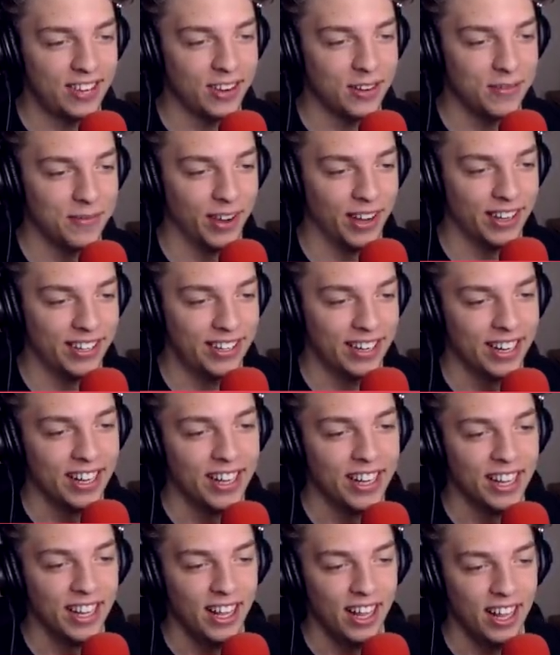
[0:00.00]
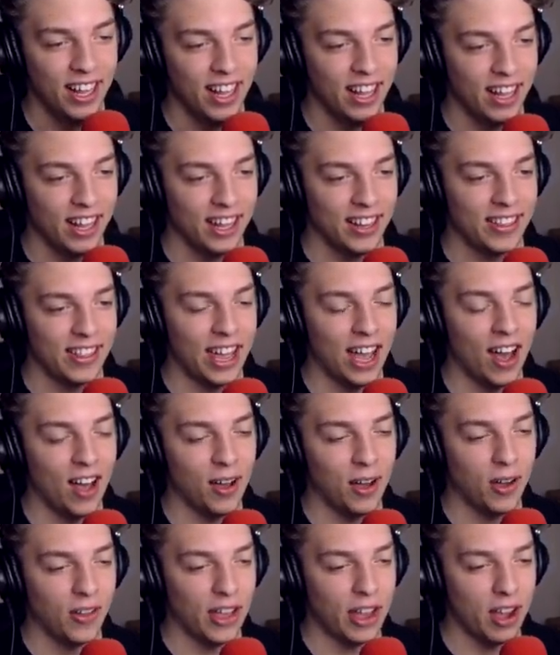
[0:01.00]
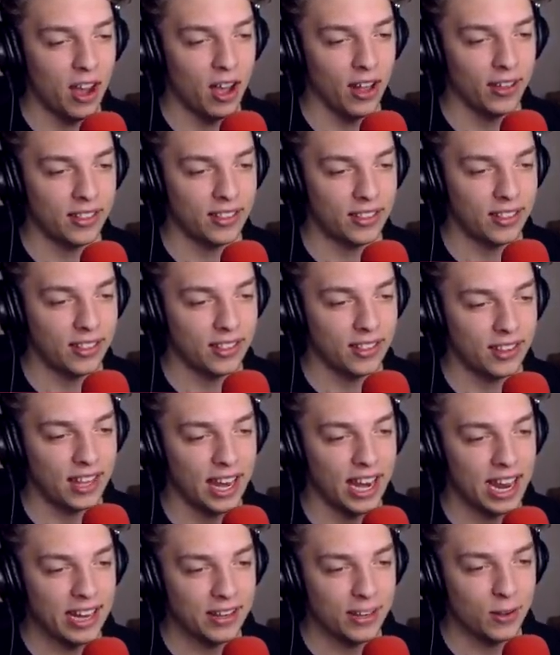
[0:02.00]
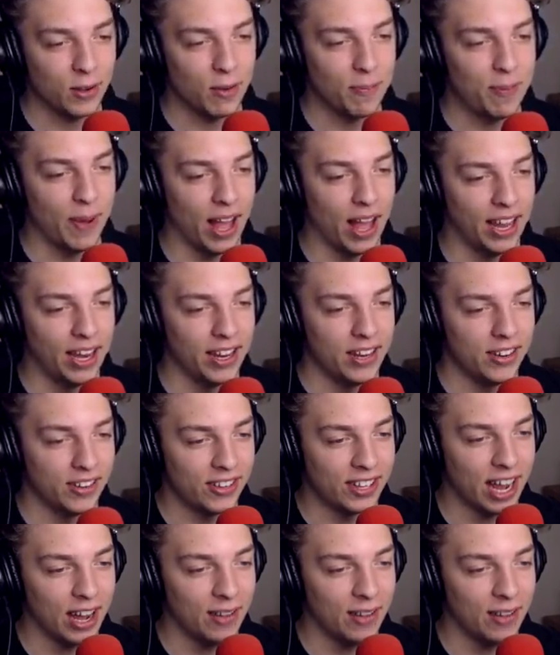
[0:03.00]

do much. they are, they yeah. are connect it to a button. I just